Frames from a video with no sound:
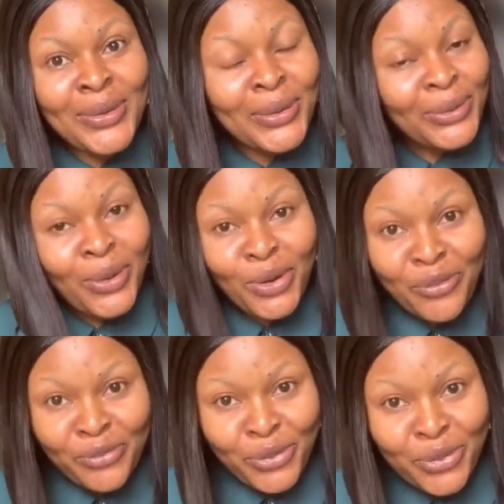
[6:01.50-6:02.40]
none
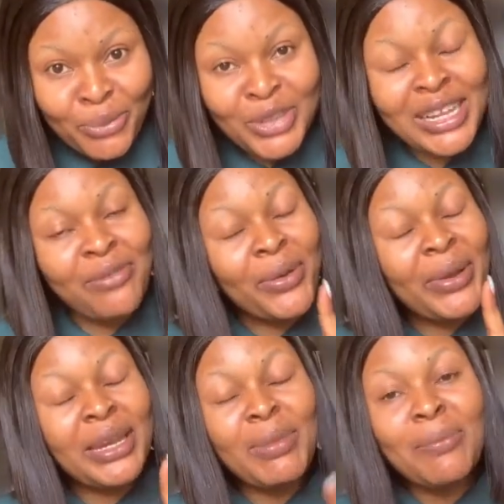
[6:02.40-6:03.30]
of you must have
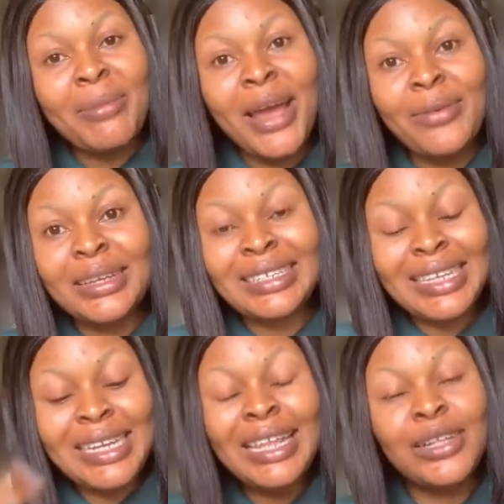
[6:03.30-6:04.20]
already been married
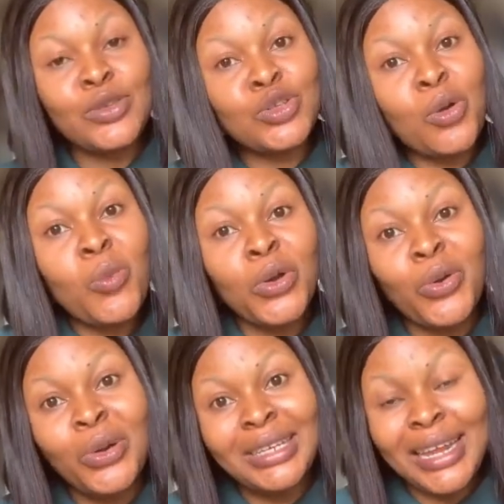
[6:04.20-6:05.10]
either to someone
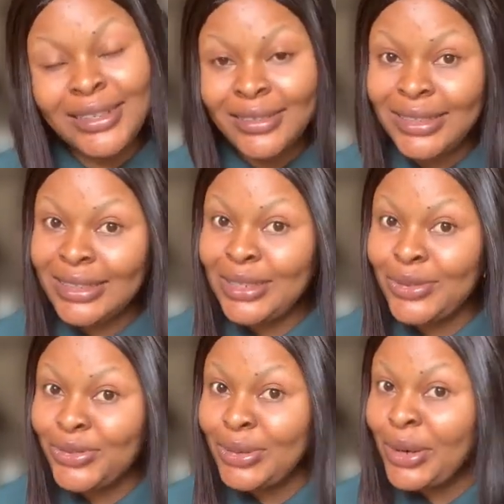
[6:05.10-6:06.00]
under
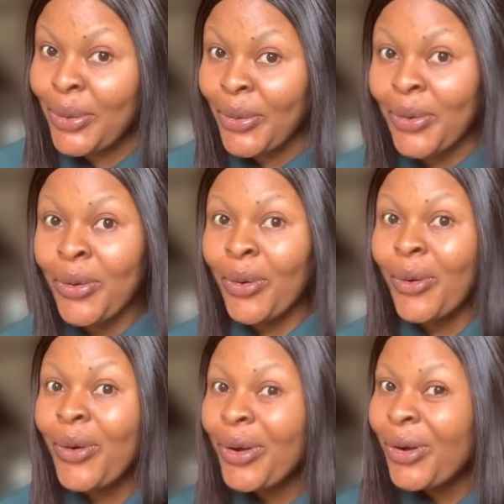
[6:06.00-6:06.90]
statutory law
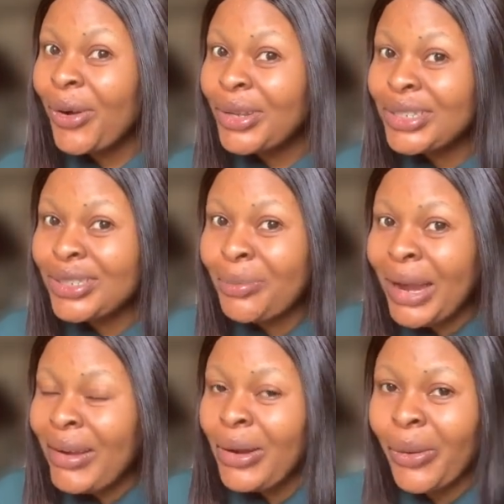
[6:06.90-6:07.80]
or
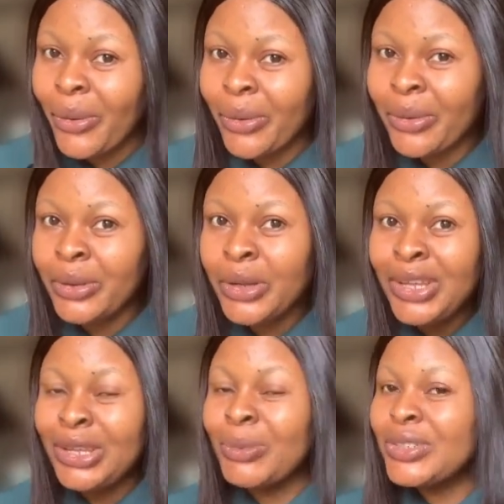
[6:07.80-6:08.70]
customary law.
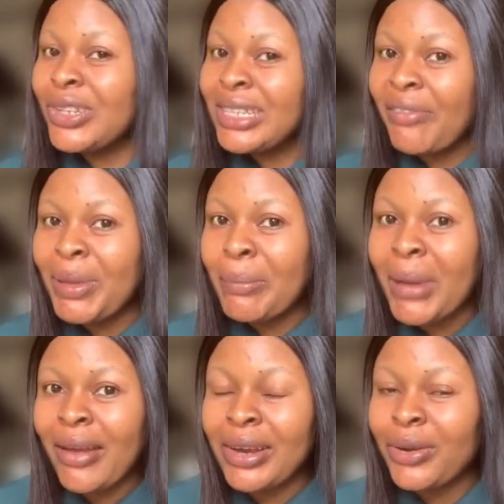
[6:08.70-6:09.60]
You must not have been
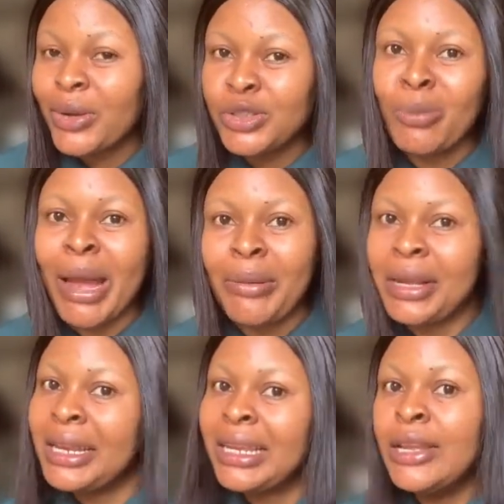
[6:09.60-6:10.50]
married
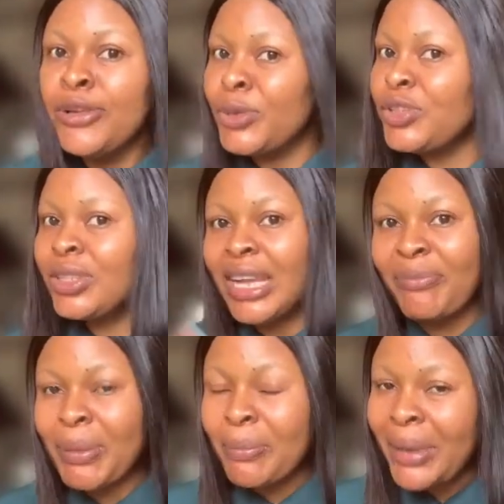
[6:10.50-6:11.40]
customarily. You must not have
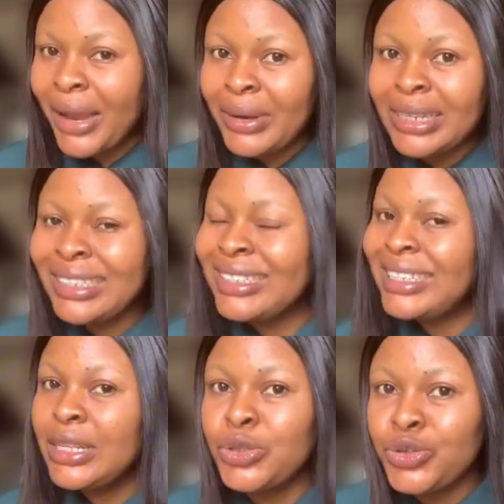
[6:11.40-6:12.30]
been married
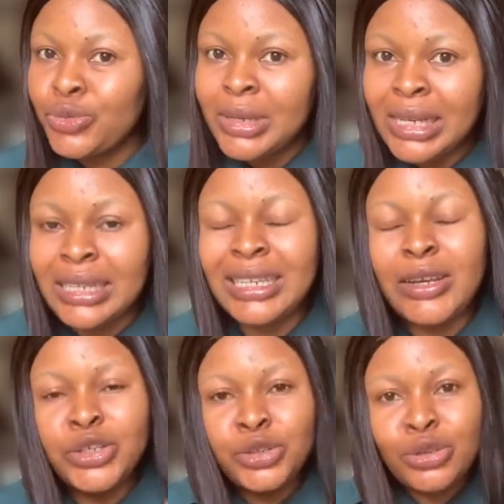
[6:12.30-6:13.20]
statutorily. There
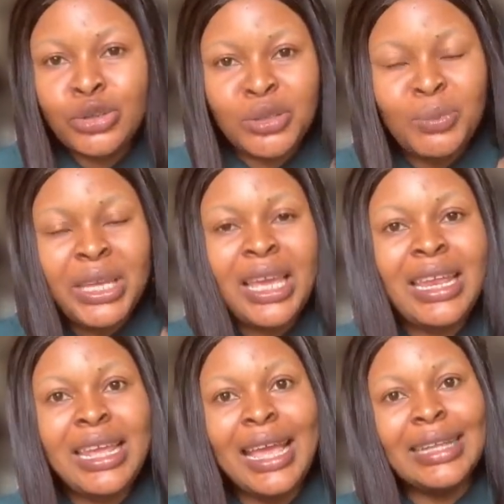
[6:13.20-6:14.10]
shouldn't be
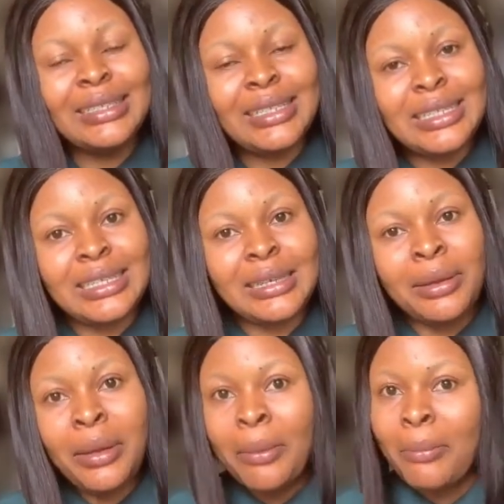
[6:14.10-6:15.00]
any existing
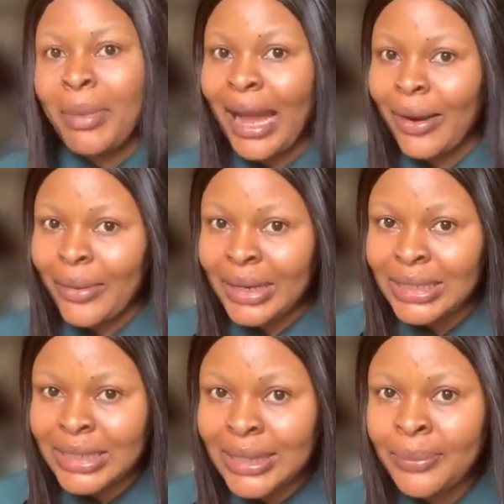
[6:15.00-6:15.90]
marriage.